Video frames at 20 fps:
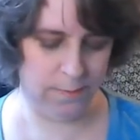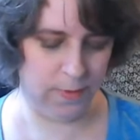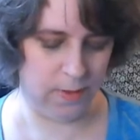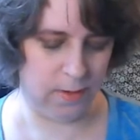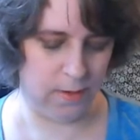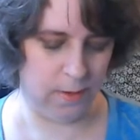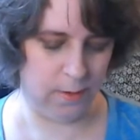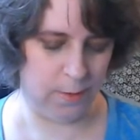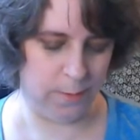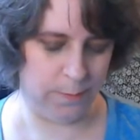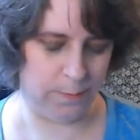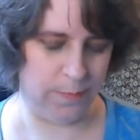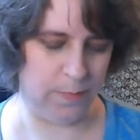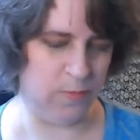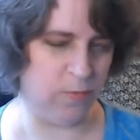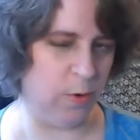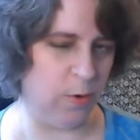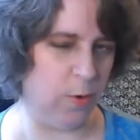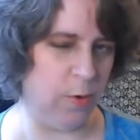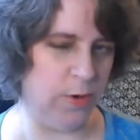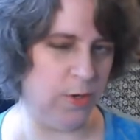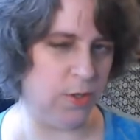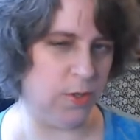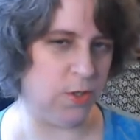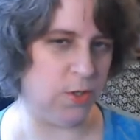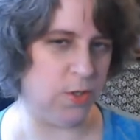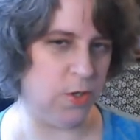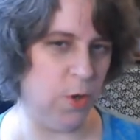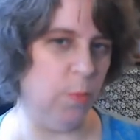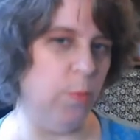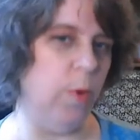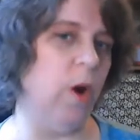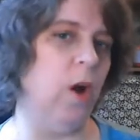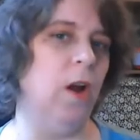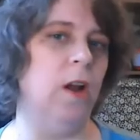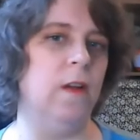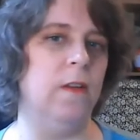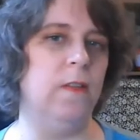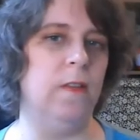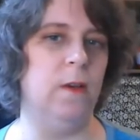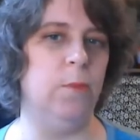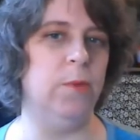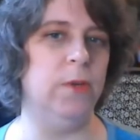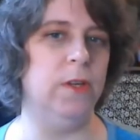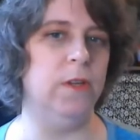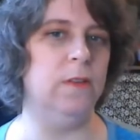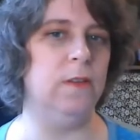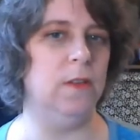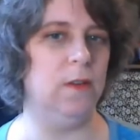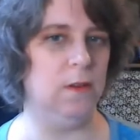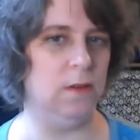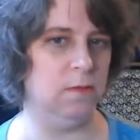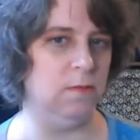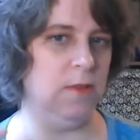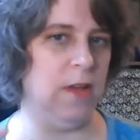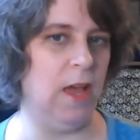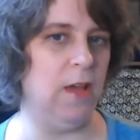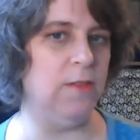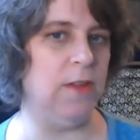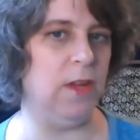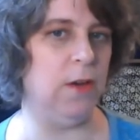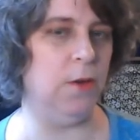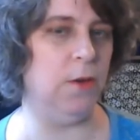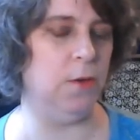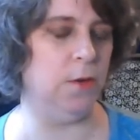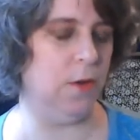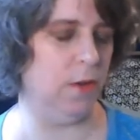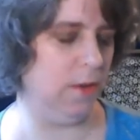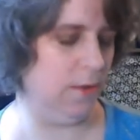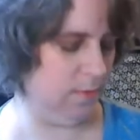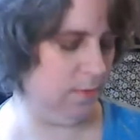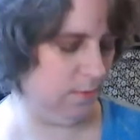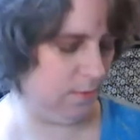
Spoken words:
If we're going to the snow park, they'll put their heavy coat on.